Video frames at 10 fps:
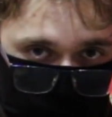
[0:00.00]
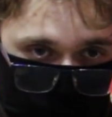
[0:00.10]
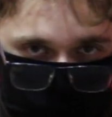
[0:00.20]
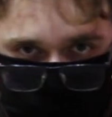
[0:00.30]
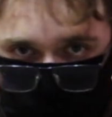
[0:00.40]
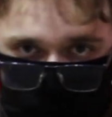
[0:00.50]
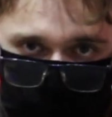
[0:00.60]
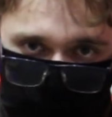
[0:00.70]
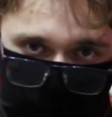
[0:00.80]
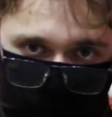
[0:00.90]
It was
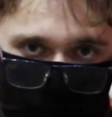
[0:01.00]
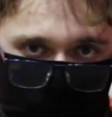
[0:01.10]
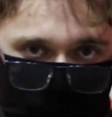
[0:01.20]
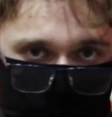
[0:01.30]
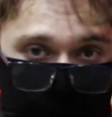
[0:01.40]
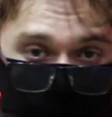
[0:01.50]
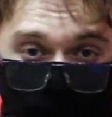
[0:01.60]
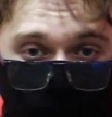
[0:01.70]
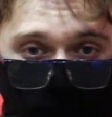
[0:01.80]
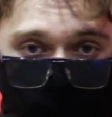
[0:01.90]
required not to be
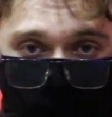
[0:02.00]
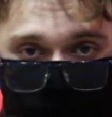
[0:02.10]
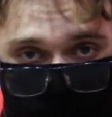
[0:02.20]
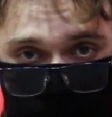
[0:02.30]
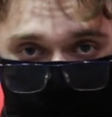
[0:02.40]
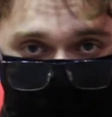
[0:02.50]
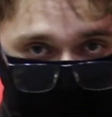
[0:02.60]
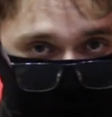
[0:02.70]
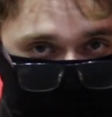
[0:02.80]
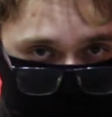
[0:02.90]
heavier than an
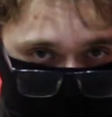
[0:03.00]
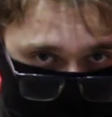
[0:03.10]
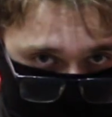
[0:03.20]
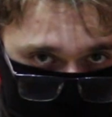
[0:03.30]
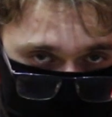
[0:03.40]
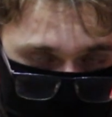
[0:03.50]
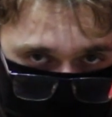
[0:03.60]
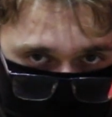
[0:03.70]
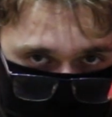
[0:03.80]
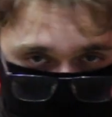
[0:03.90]
AK-74